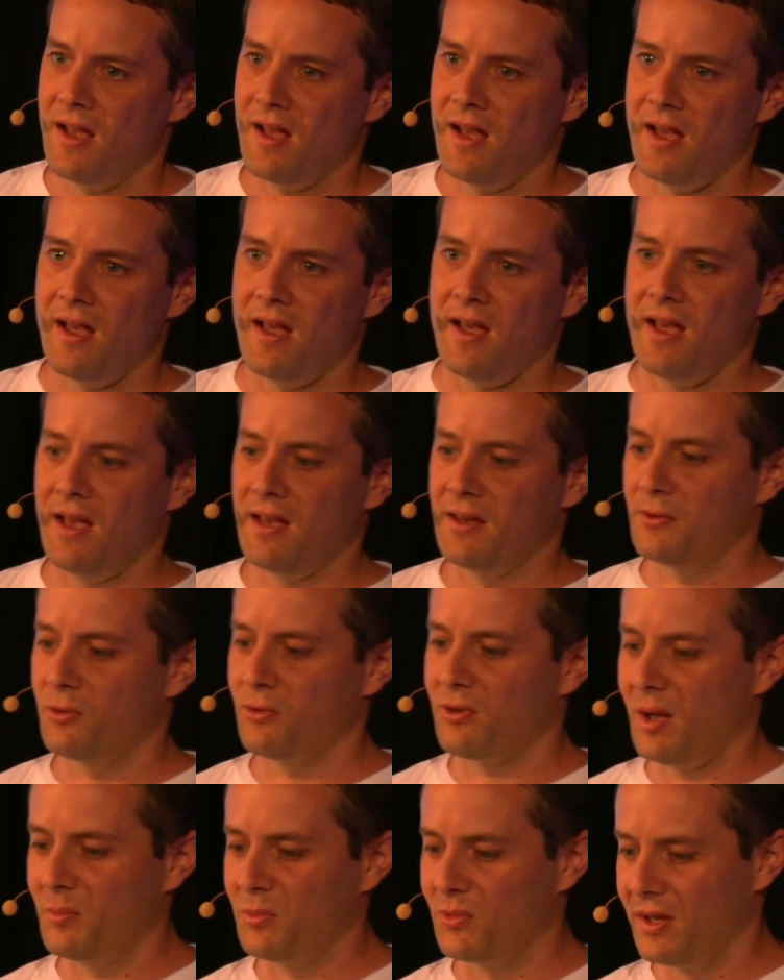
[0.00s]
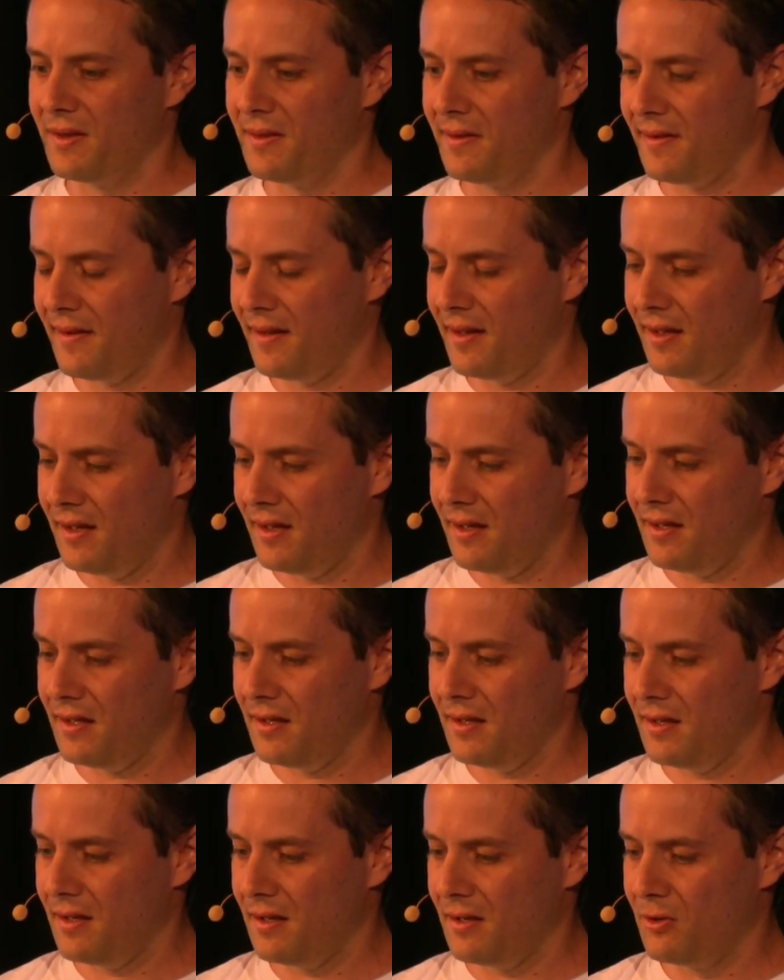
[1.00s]
is to come and
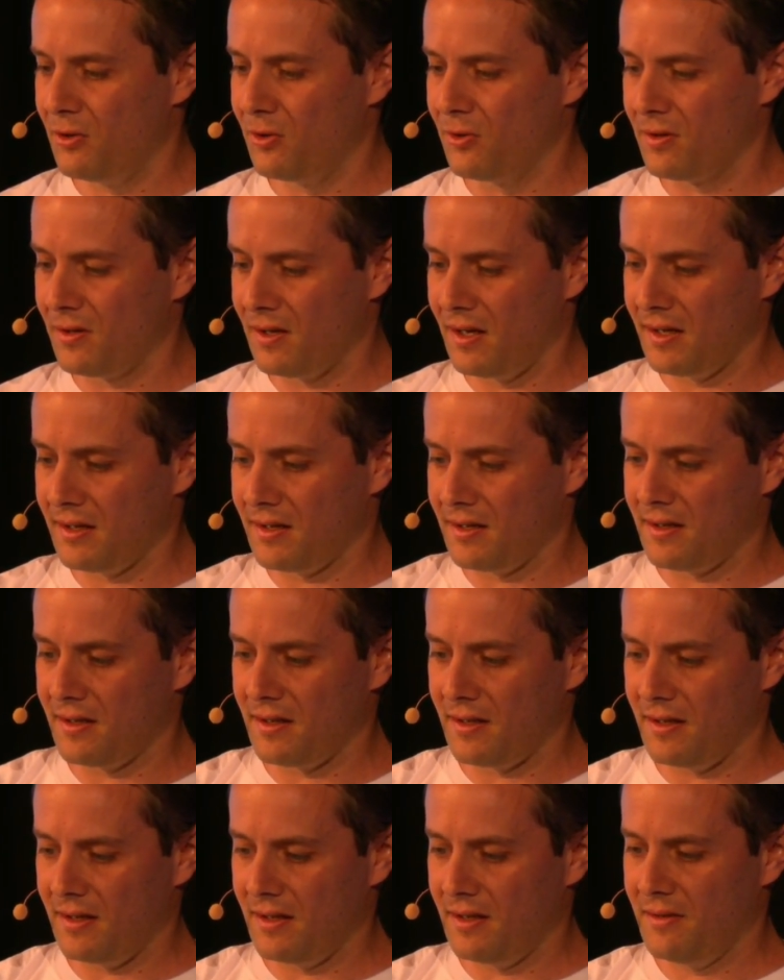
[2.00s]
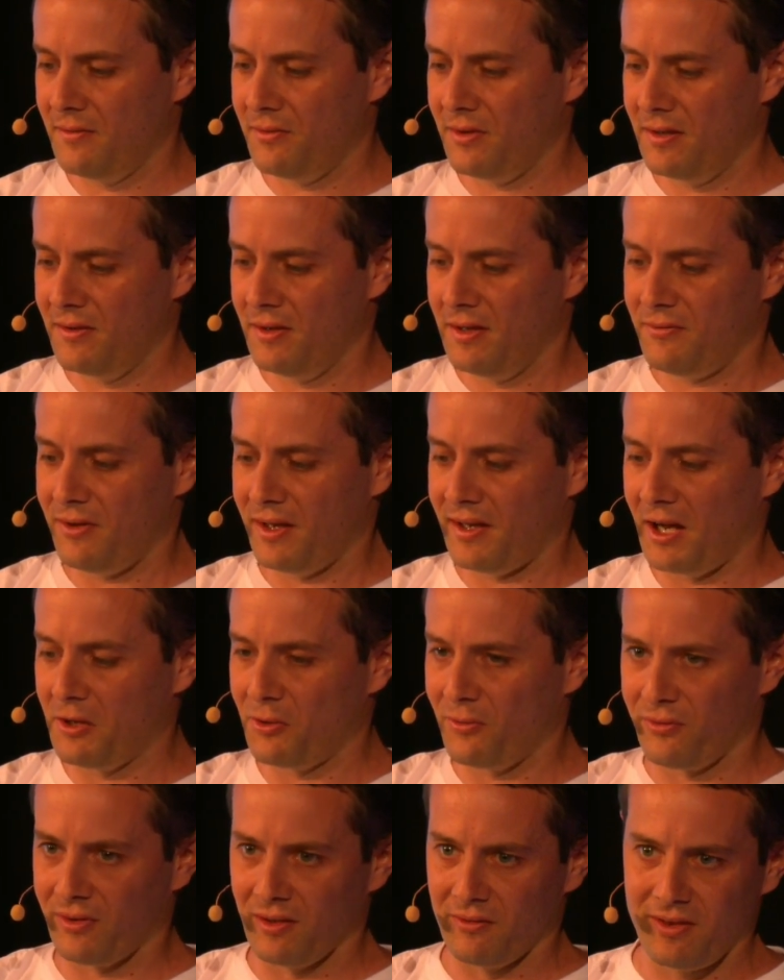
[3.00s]
say, look, like if I
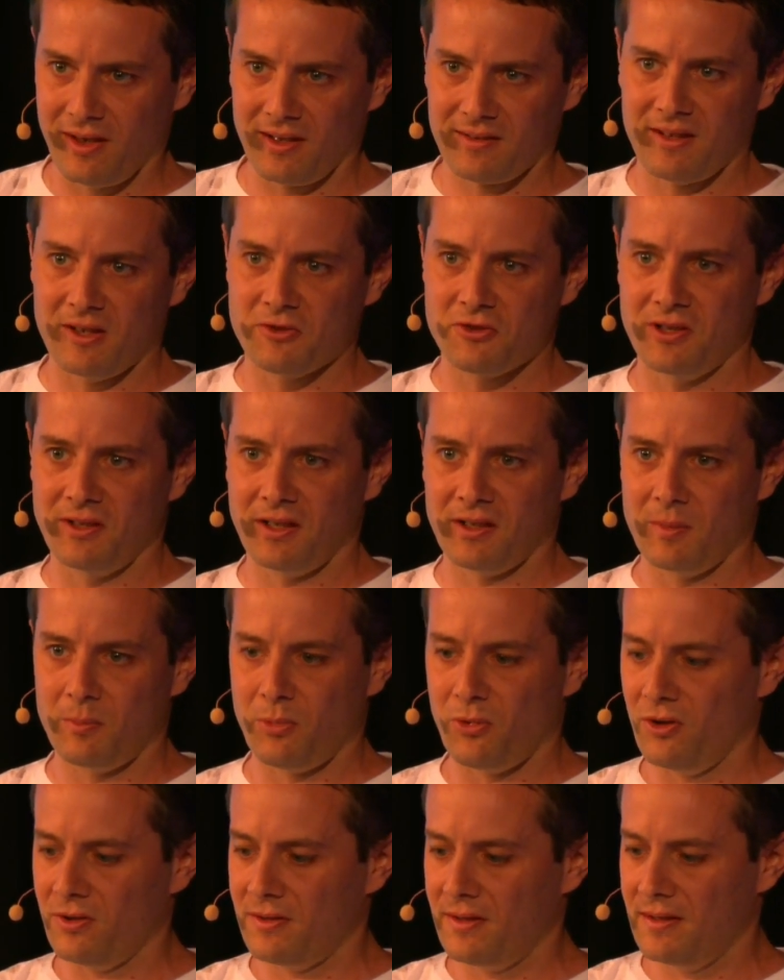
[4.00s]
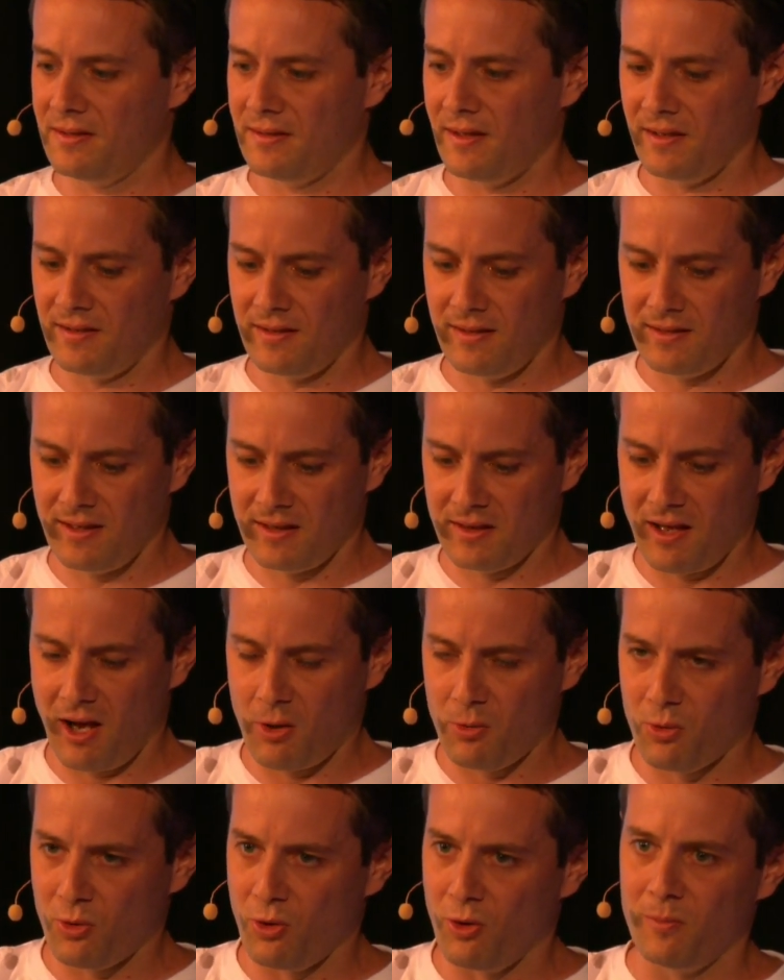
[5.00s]
kind of reverse engineer the process, I see that
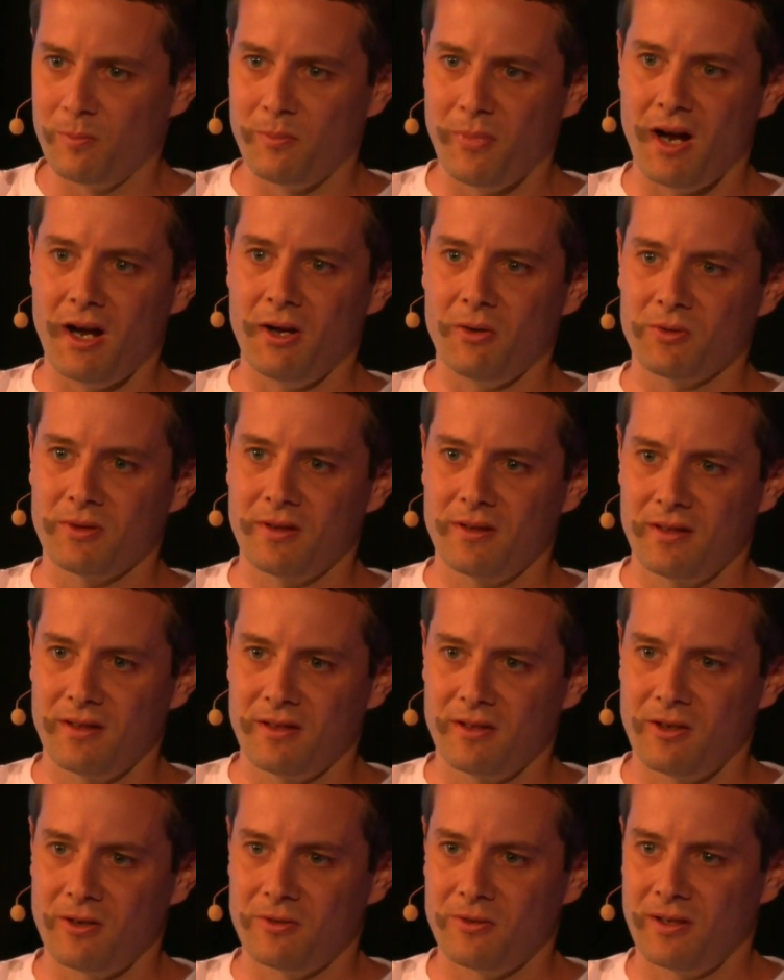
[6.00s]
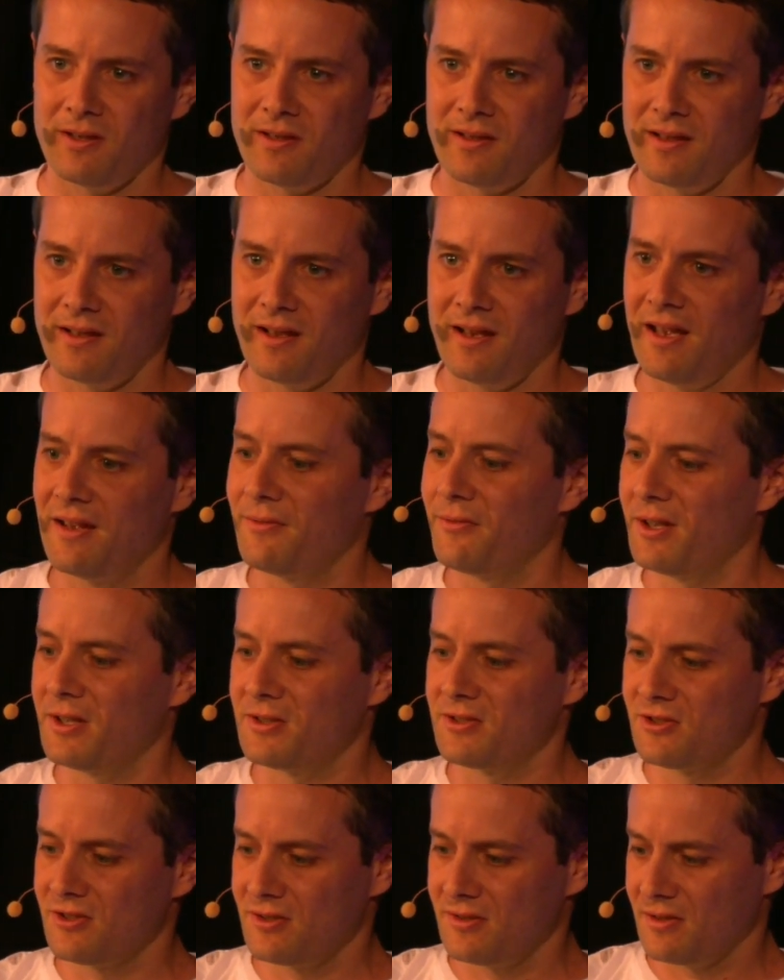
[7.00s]
now compound, has an
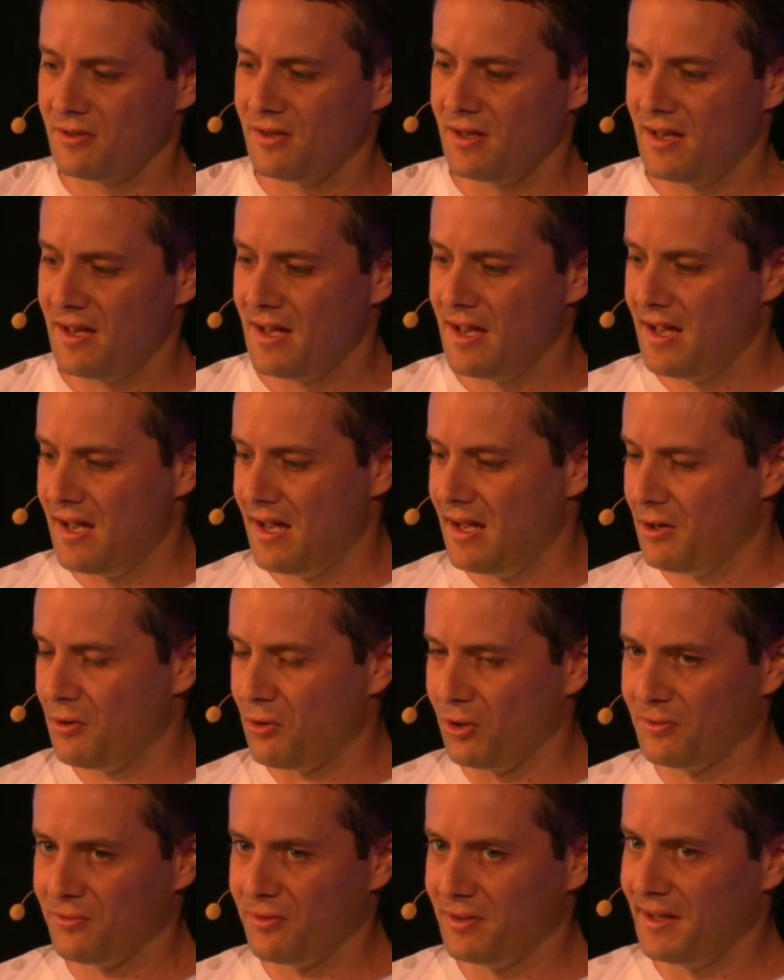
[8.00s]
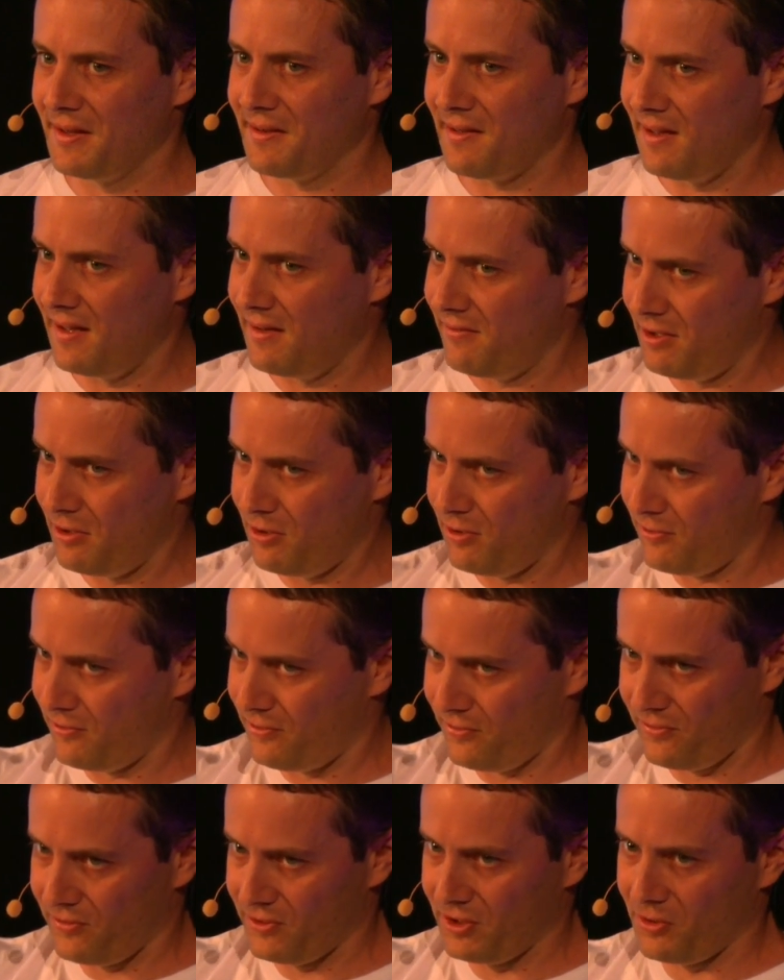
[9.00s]
average confidence level of,
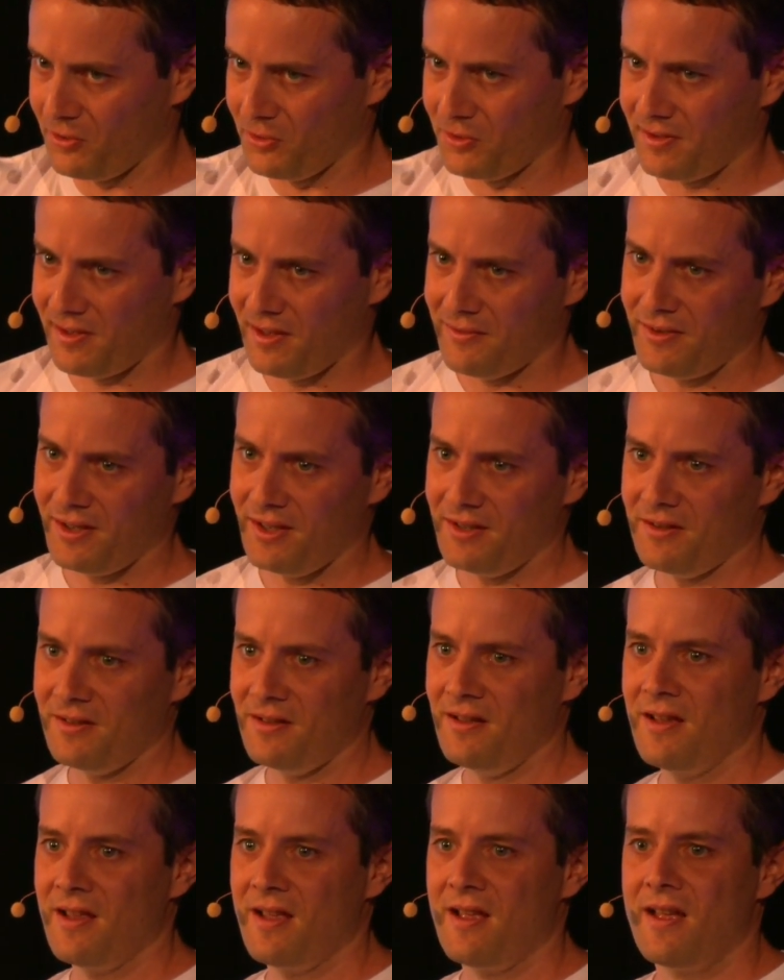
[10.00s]
7.